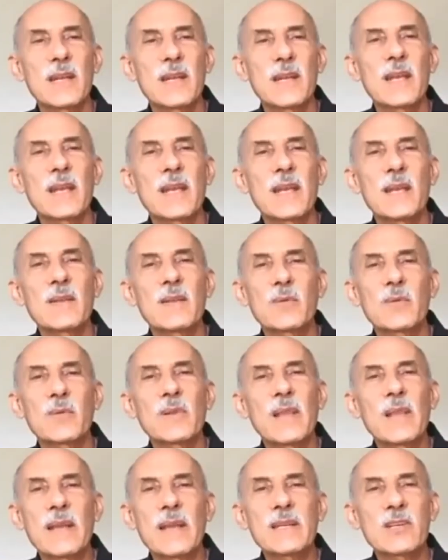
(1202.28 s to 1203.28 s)
in the
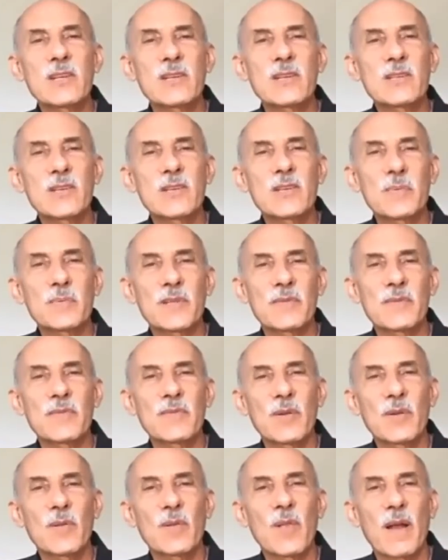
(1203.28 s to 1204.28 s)
relationships of
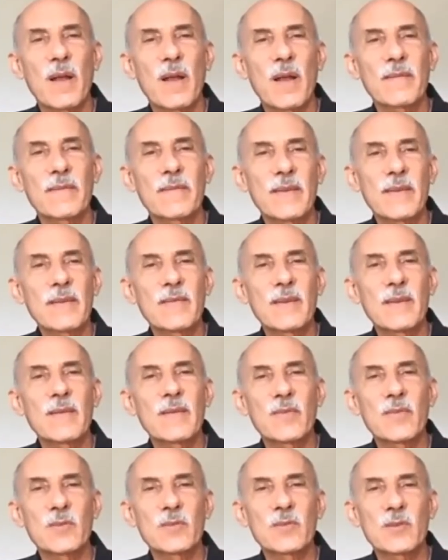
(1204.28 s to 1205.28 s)
your life, even
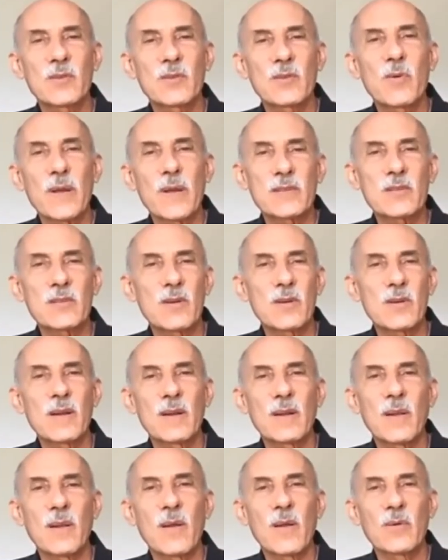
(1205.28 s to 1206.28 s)
if you're sequestered
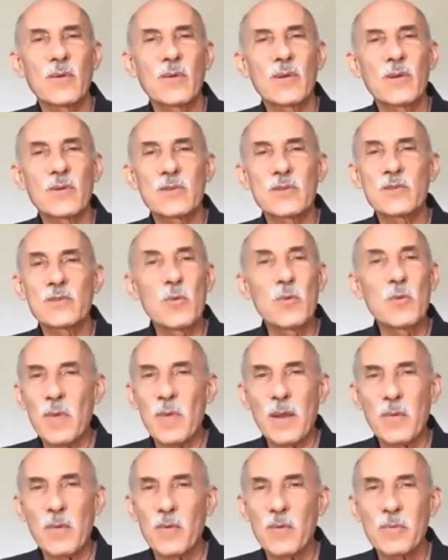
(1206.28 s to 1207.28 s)
alone, you're
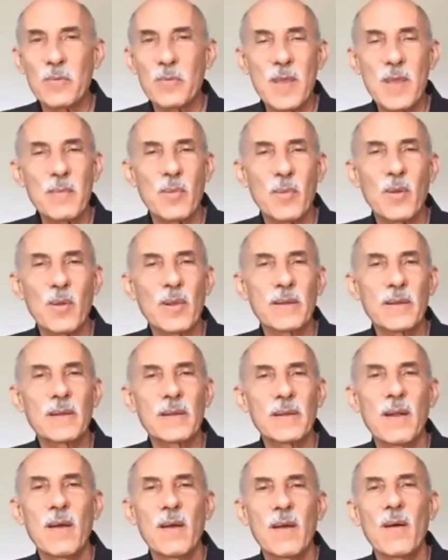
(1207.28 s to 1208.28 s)
Zooming with people,
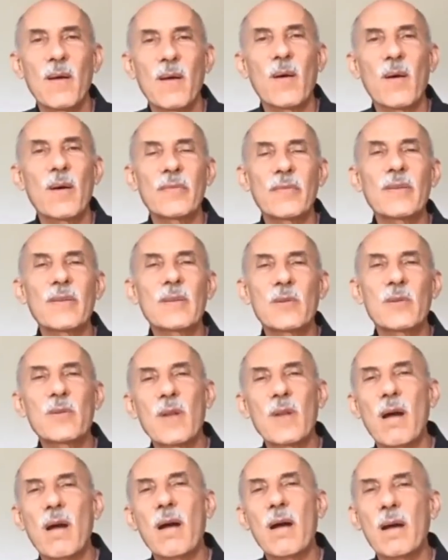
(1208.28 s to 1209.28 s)
and often you're
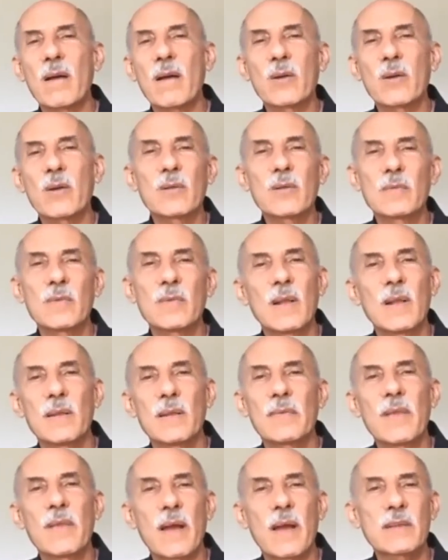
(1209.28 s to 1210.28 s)
not, or you're
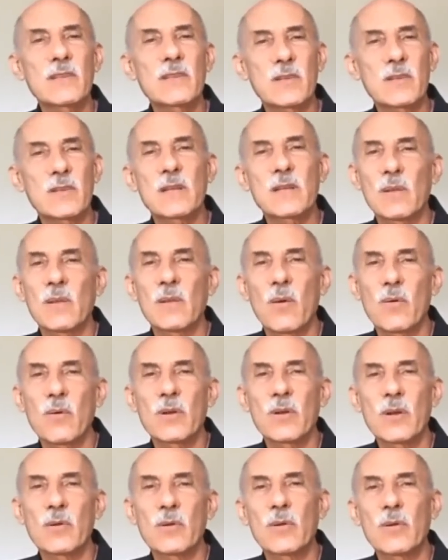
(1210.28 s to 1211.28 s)
not just
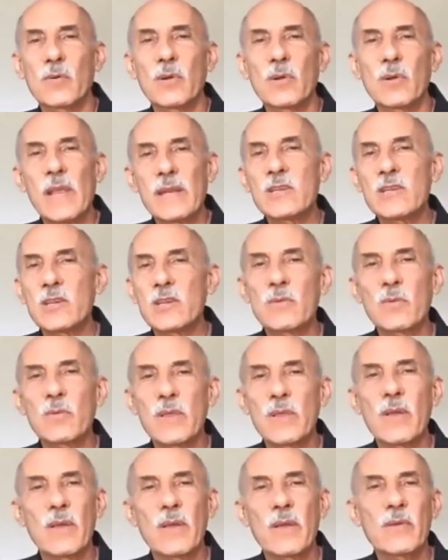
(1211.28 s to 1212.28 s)
alone, you're in relation
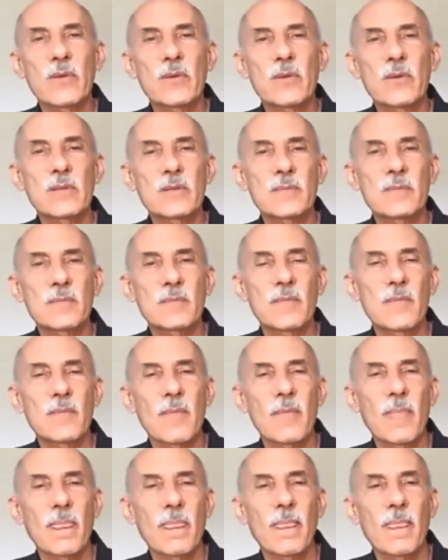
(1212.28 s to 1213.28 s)
with others.
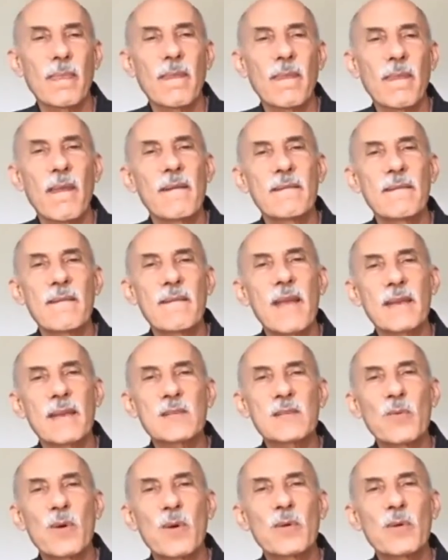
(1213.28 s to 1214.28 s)

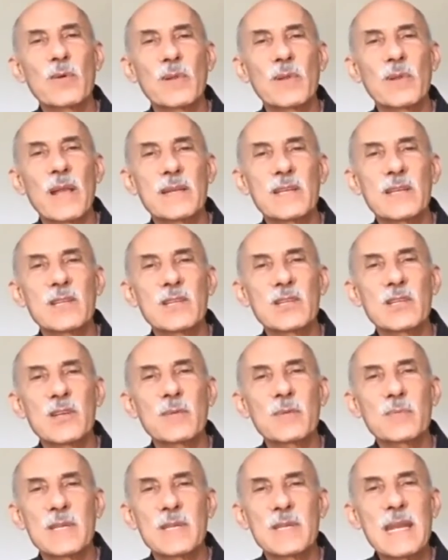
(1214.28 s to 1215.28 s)
Guess what
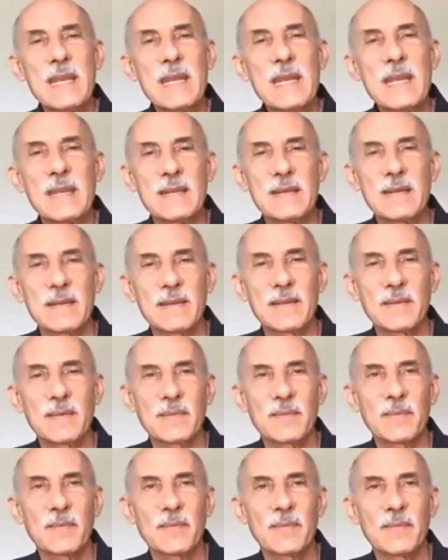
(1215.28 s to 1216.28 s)
relationships need
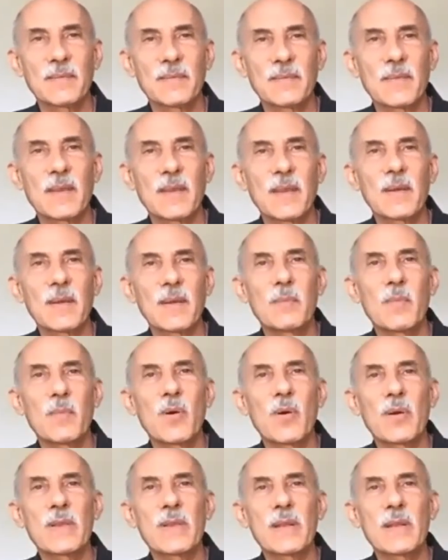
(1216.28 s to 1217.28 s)

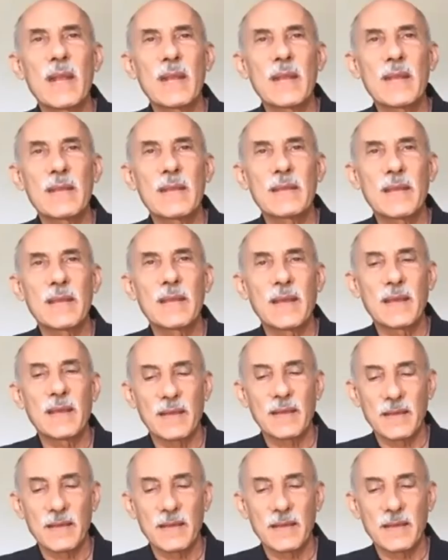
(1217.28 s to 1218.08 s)
more than anything?